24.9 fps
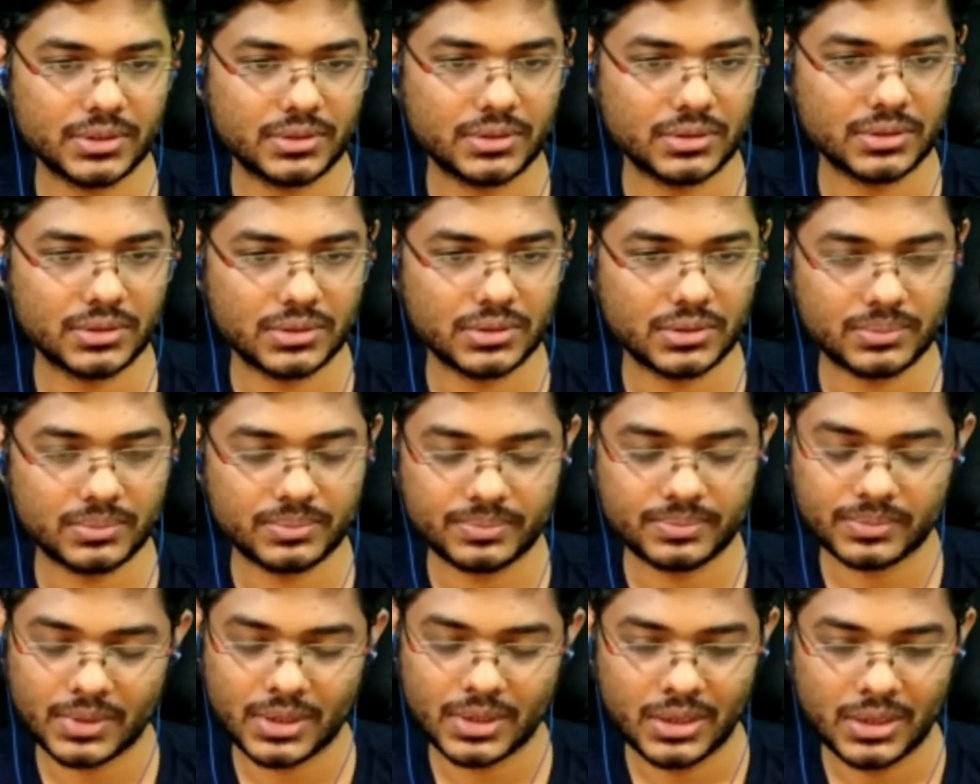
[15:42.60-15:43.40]
in
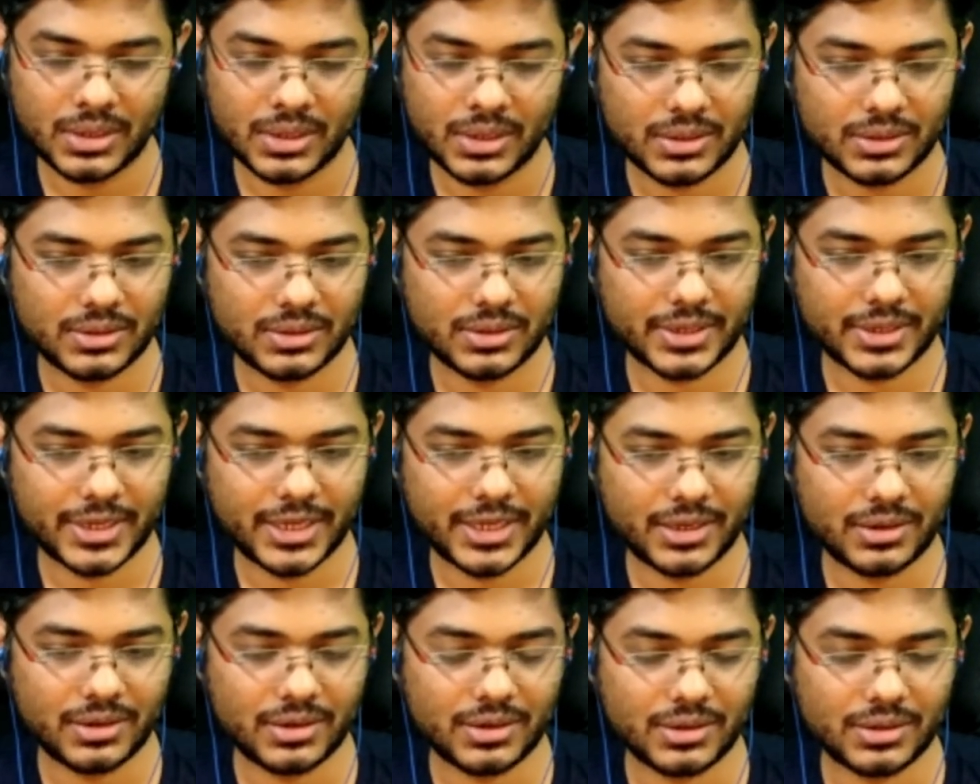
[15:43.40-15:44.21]
the
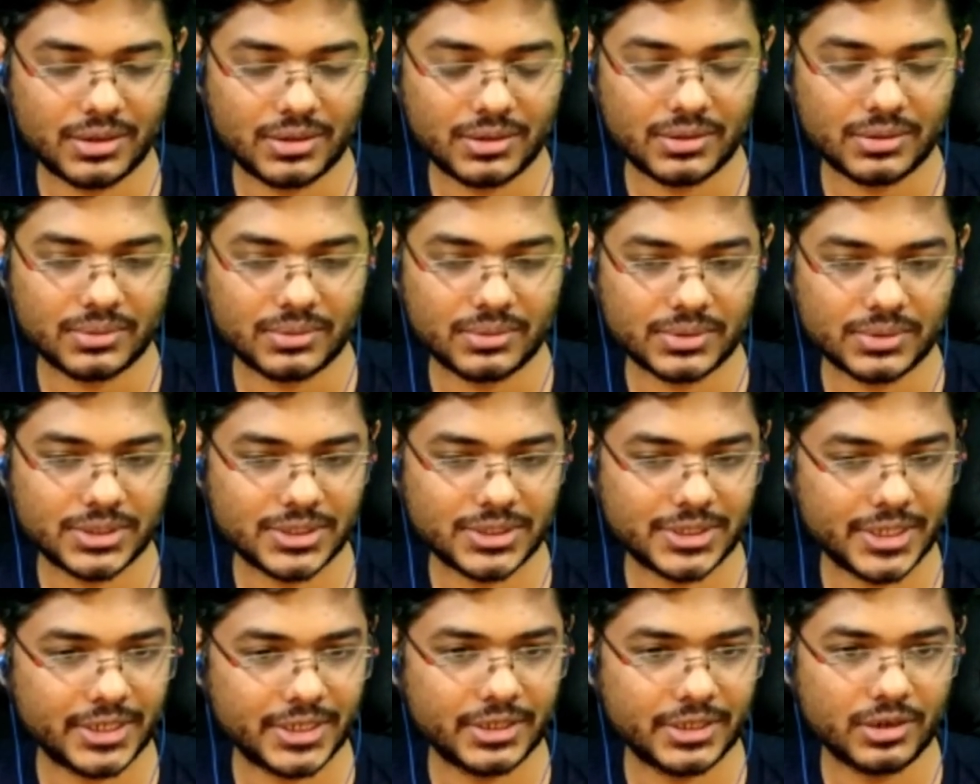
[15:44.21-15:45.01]
Kerala
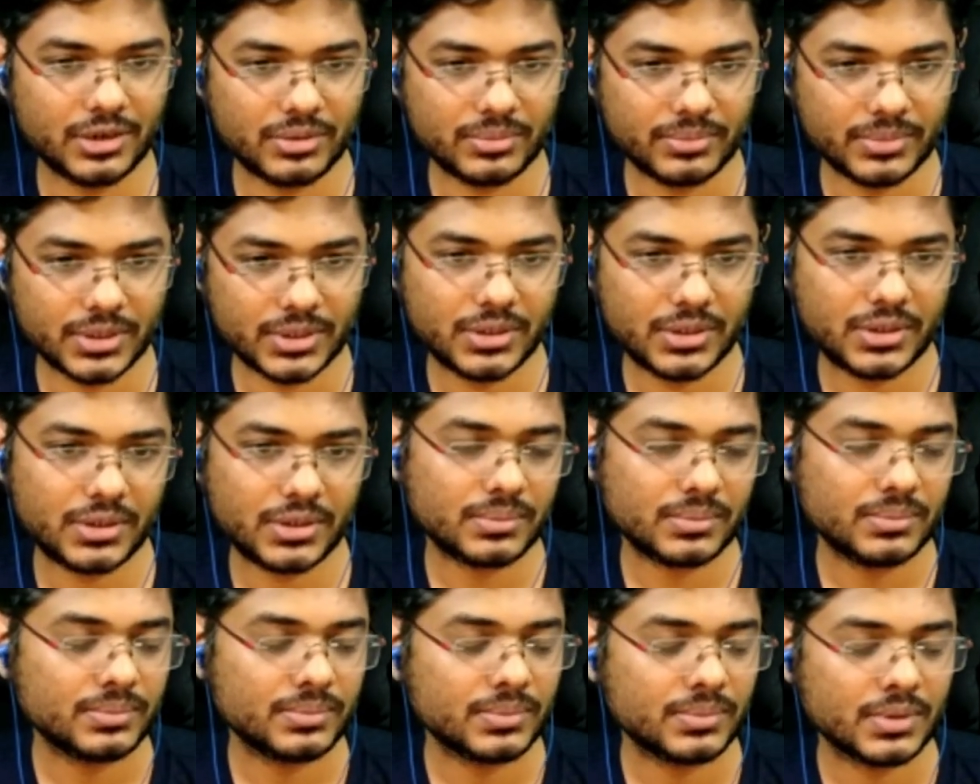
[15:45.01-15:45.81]
state government.
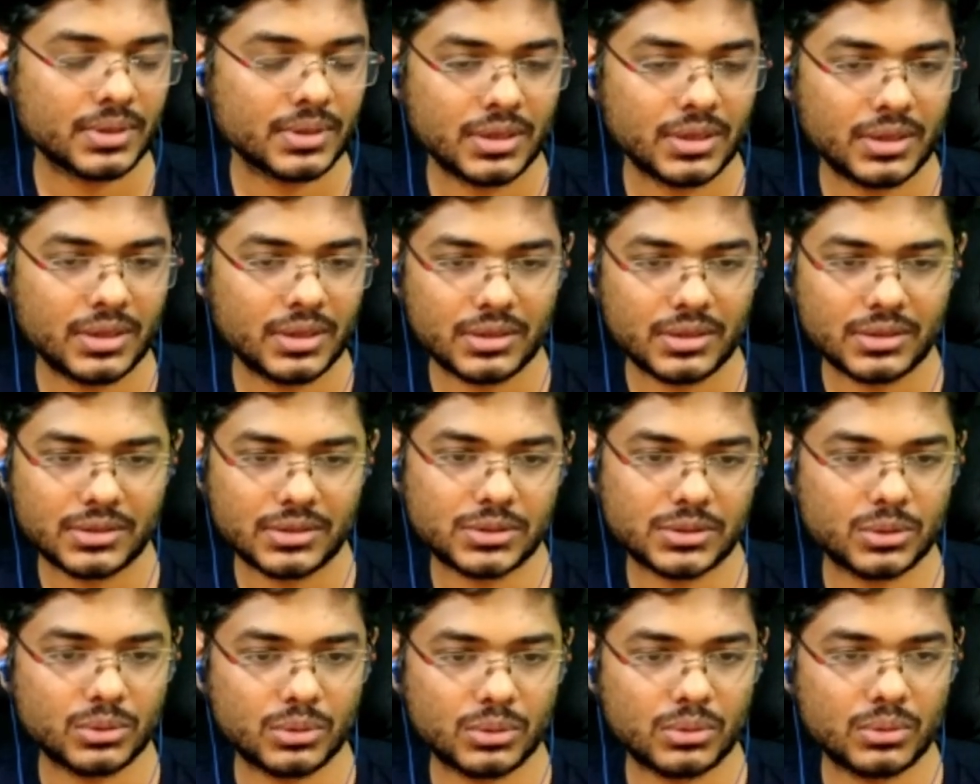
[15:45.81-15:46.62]

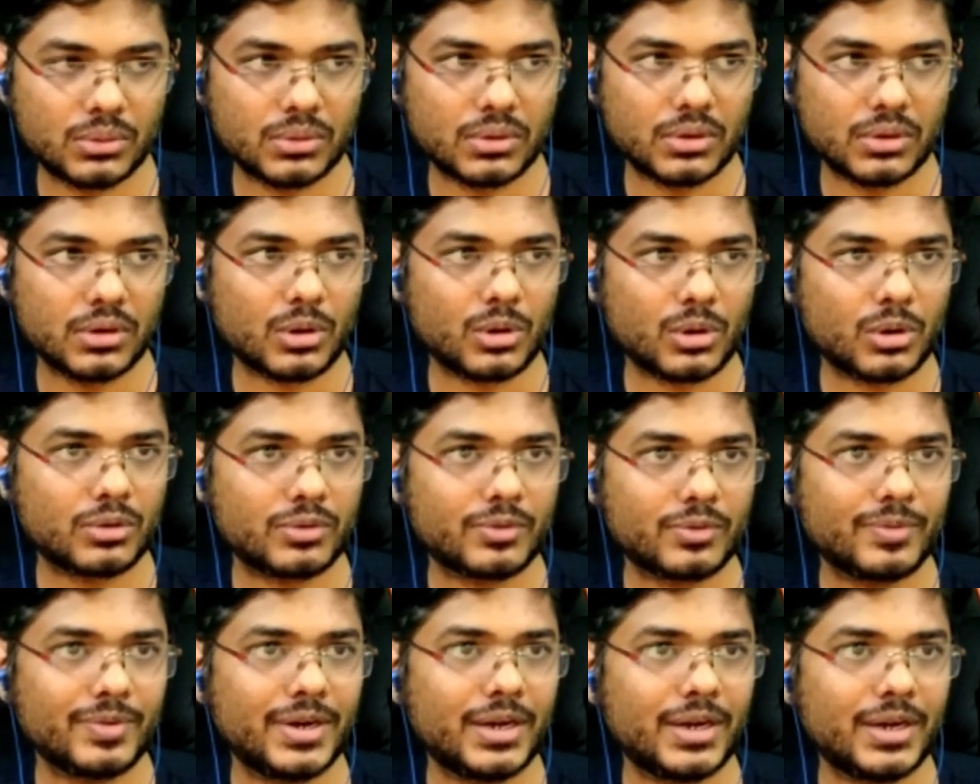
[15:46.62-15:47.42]
So a lot
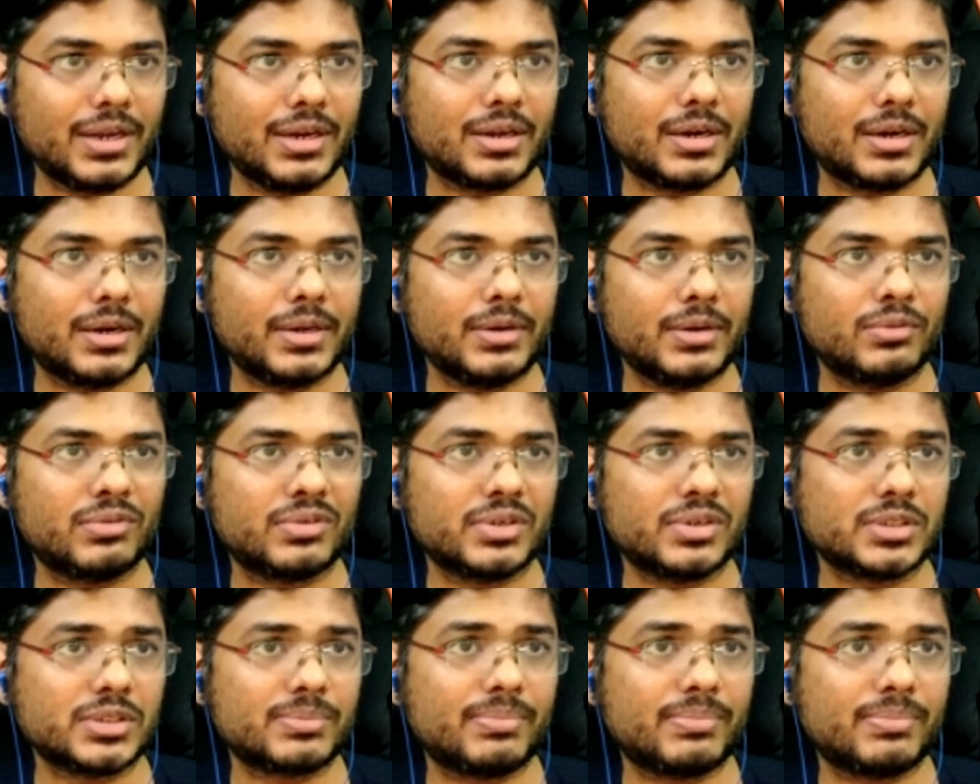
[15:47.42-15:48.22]
of 2019
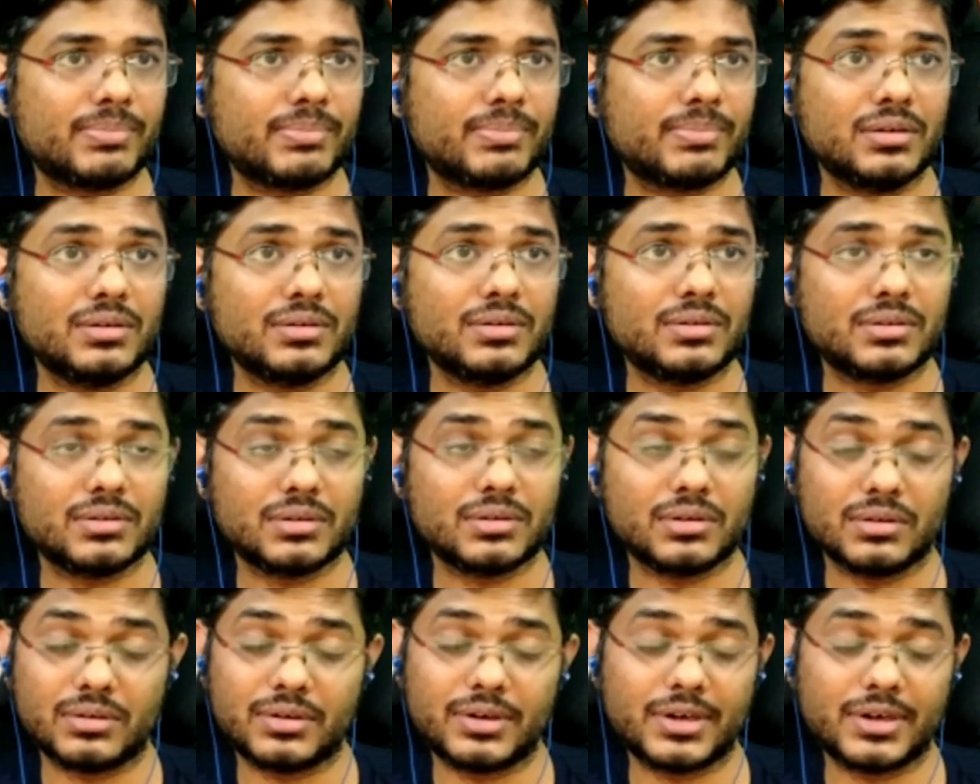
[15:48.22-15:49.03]
was spent
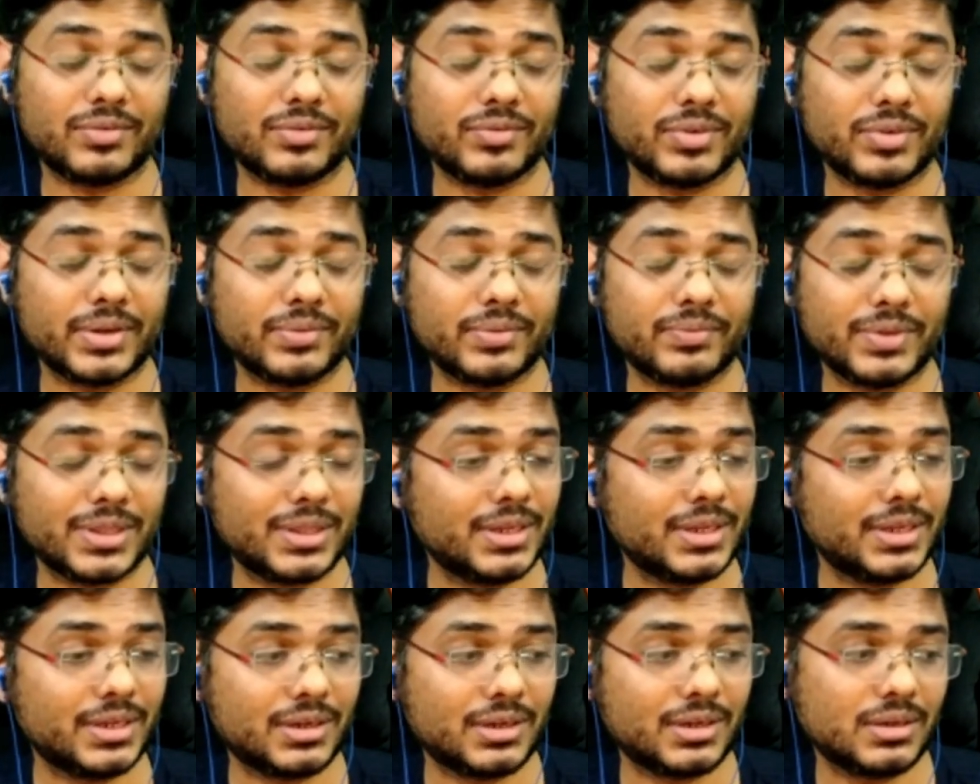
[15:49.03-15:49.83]
traveling
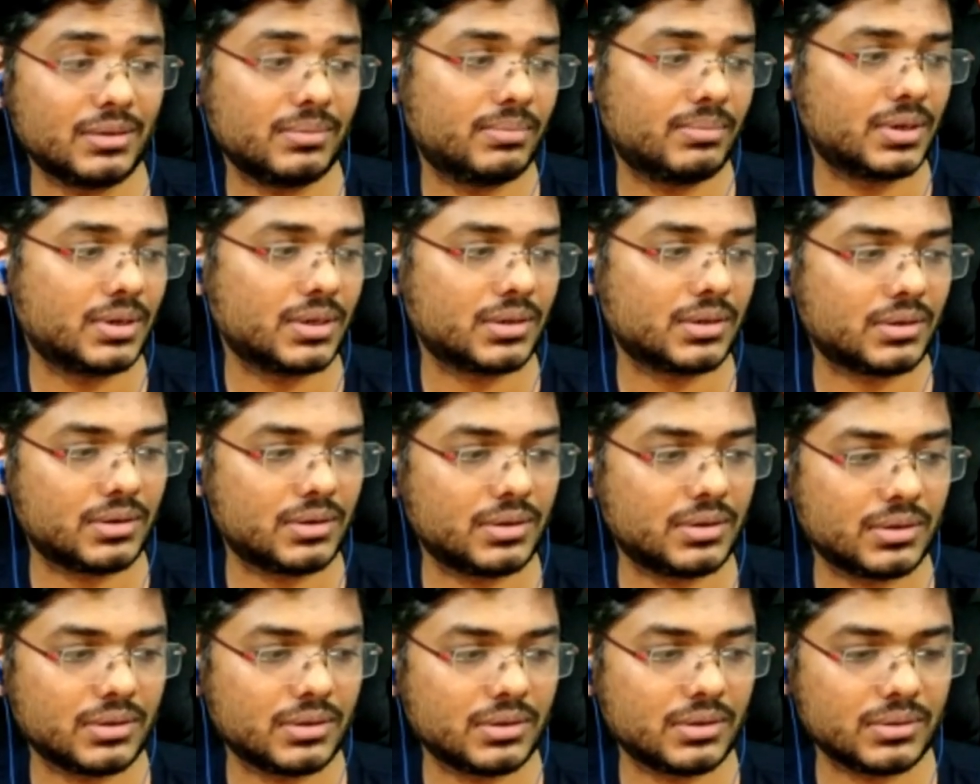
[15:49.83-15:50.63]
with Nihal.
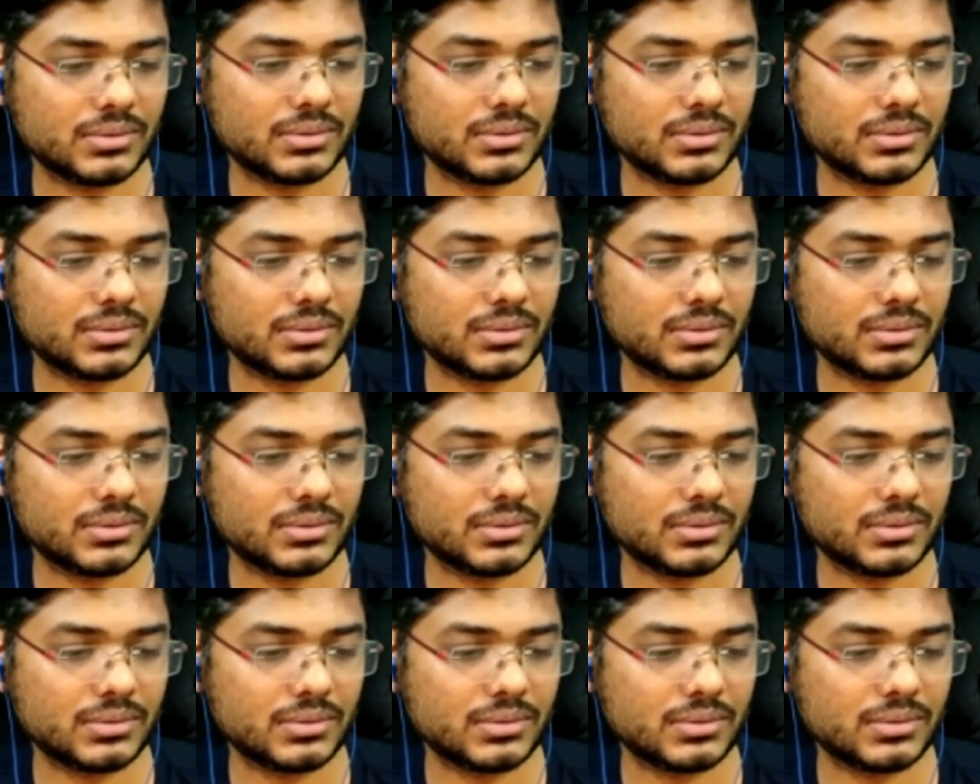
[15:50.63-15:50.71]
But